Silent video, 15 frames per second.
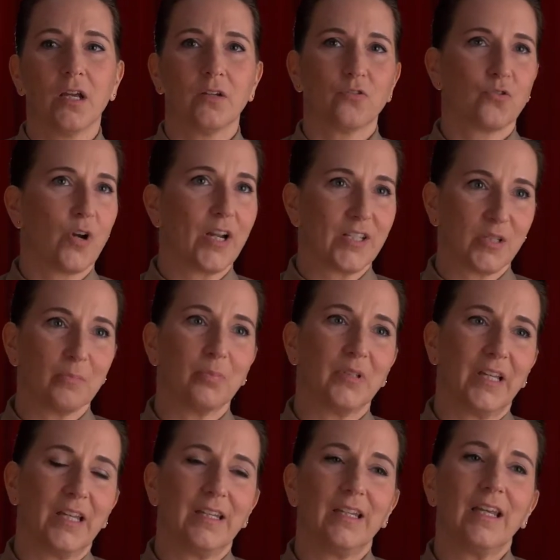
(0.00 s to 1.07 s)
trying to
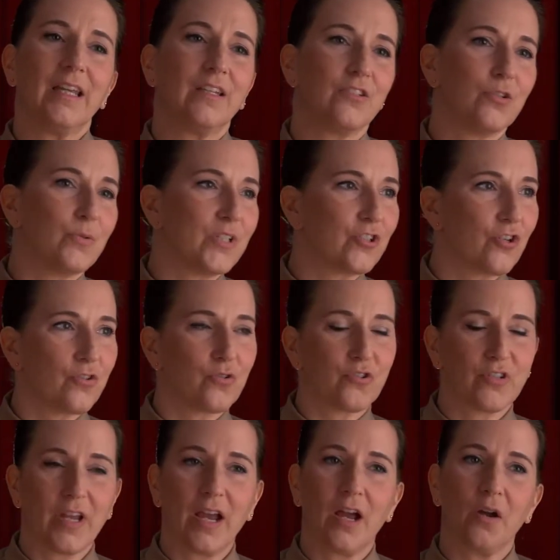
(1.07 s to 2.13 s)
blend into each other's
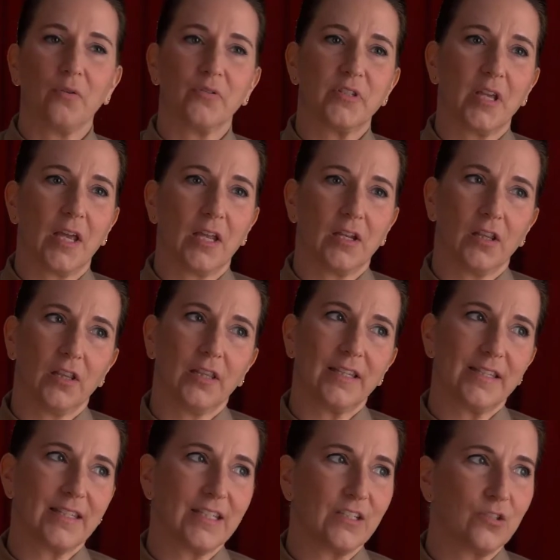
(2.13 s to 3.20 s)
sounds and
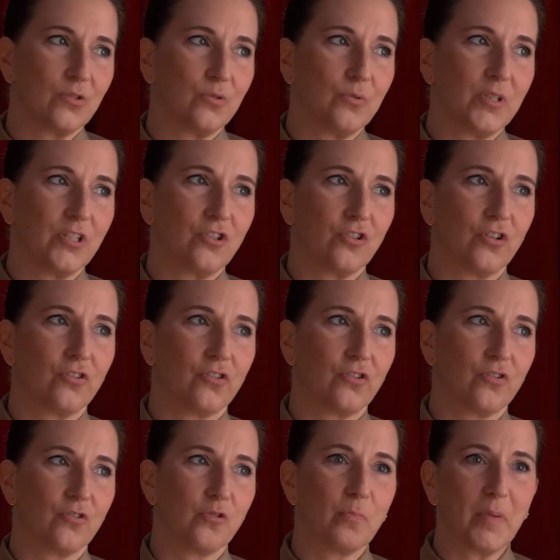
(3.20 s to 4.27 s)
listening to each
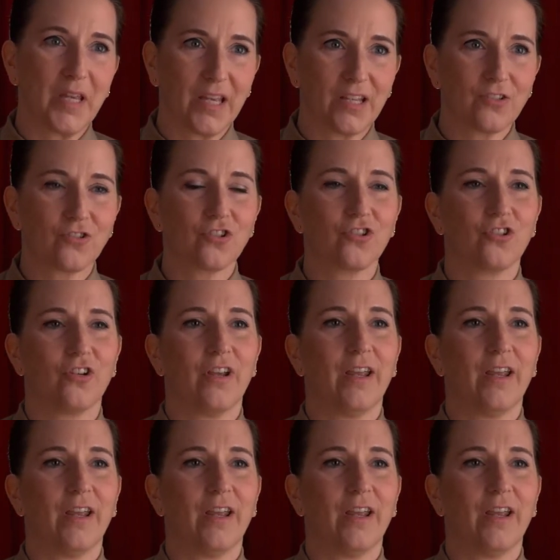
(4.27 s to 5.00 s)
other's pitch.